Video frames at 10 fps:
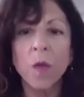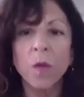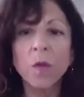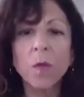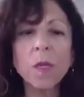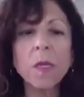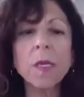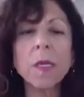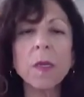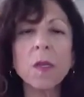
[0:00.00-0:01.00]
So this
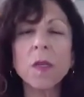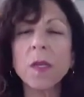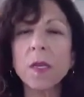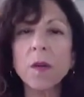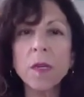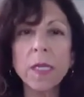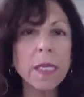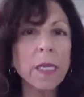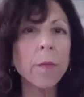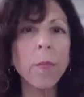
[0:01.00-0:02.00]
is a
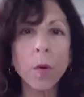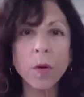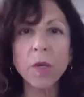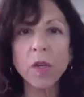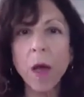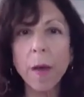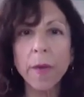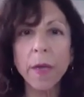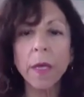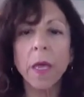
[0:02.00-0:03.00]
seriously important topic.